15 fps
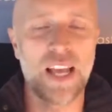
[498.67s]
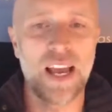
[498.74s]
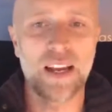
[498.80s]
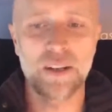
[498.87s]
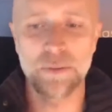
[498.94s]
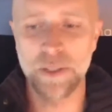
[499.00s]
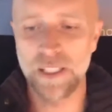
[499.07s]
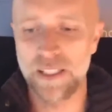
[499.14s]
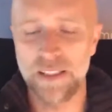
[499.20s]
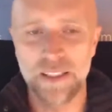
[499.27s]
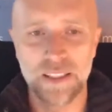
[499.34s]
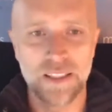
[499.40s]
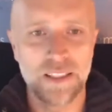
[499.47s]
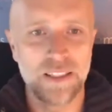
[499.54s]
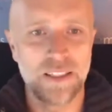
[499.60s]
How do
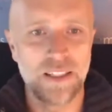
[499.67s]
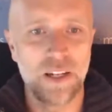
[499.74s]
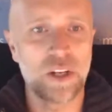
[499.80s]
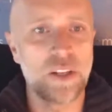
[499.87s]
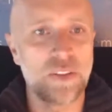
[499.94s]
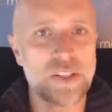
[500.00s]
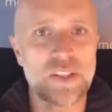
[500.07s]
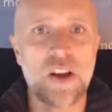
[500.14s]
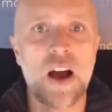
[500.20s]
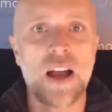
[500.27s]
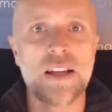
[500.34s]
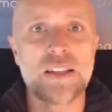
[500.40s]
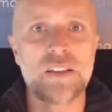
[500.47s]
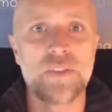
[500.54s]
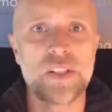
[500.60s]
we look at the
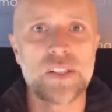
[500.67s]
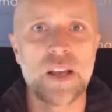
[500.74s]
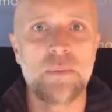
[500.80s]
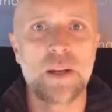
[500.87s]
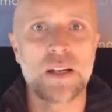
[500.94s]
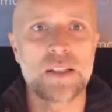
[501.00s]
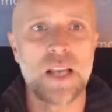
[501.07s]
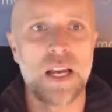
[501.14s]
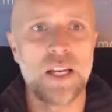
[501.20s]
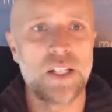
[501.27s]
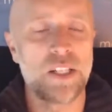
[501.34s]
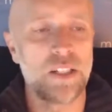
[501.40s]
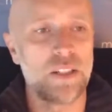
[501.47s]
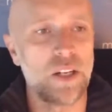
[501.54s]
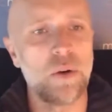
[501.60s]
science of the
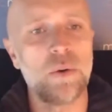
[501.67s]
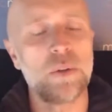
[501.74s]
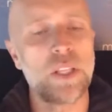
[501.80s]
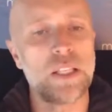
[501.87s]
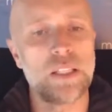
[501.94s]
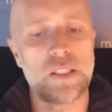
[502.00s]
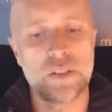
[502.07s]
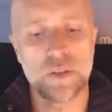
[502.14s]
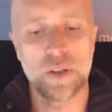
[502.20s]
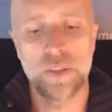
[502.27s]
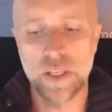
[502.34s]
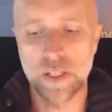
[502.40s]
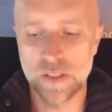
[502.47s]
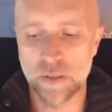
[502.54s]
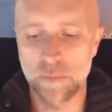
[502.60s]
subluxation? You know, all these sort of
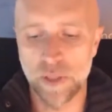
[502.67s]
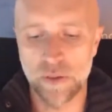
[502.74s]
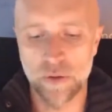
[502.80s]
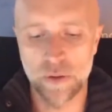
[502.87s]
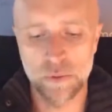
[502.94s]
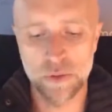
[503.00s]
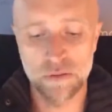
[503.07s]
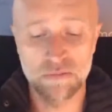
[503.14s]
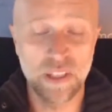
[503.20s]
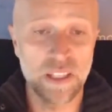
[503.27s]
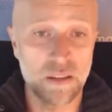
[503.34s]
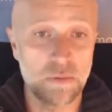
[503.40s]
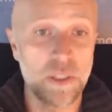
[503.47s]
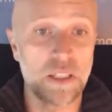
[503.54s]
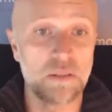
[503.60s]
things. And we thought, well, we
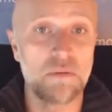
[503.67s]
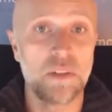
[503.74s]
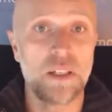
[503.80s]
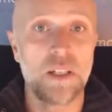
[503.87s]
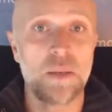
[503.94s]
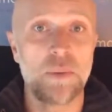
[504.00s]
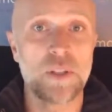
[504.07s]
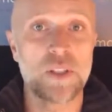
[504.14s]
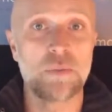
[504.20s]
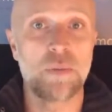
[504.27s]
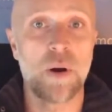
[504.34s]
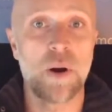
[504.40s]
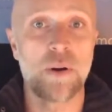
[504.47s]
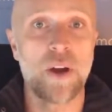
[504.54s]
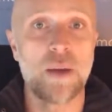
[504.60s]
can put some
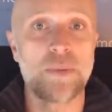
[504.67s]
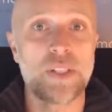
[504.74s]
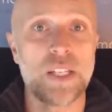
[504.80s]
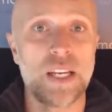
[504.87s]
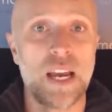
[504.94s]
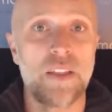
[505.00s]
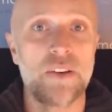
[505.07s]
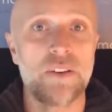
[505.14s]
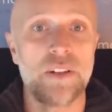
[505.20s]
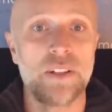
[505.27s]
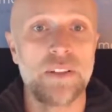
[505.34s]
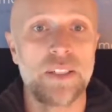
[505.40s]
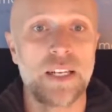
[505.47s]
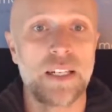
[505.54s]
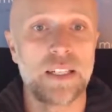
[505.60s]
programs together,
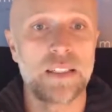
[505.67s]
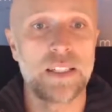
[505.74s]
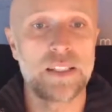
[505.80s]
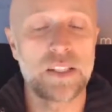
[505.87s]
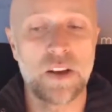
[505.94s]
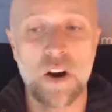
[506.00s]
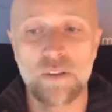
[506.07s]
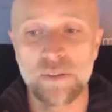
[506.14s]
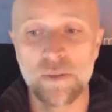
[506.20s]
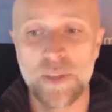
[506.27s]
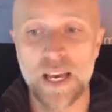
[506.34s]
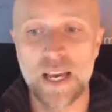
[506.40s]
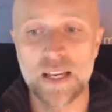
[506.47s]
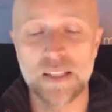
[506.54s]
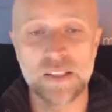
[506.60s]
and it's gone from
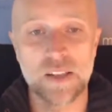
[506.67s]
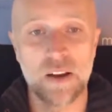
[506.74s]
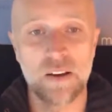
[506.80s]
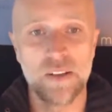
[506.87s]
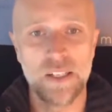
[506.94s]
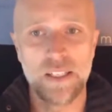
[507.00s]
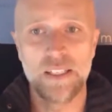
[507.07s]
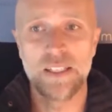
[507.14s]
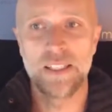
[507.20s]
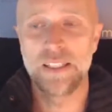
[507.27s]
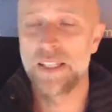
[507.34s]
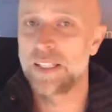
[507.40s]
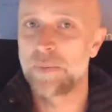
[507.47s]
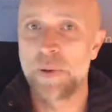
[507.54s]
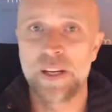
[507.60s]
there. So
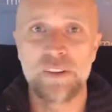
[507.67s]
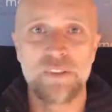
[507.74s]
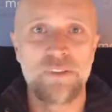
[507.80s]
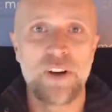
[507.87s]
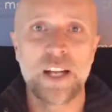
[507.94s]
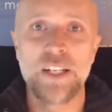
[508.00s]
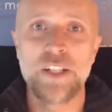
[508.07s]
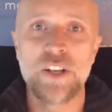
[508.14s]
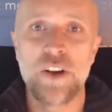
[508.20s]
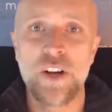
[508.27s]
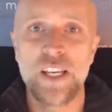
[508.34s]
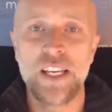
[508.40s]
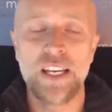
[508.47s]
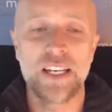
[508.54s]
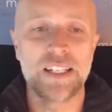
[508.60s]
it's been a fun
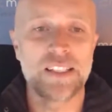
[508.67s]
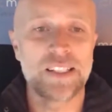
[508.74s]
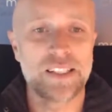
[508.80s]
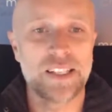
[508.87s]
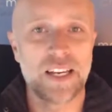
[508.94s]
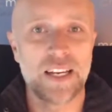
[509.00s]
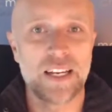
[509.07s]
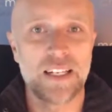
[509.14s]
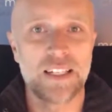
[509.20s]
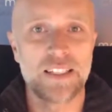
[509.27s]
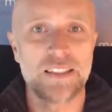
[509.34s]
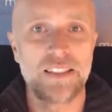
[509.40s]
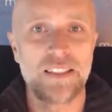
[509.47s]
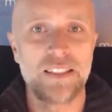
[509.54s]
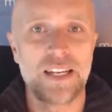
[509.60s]
journey, and it
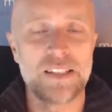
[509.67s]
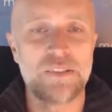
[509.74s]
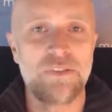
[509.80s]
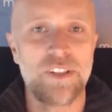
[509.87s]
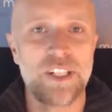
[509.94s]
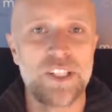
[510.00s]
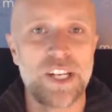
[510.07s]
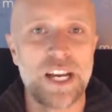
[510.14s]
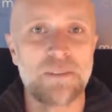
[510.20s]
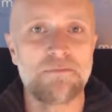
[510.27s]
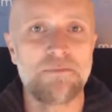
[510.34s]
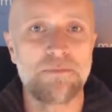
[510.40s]
hasn't finished yet.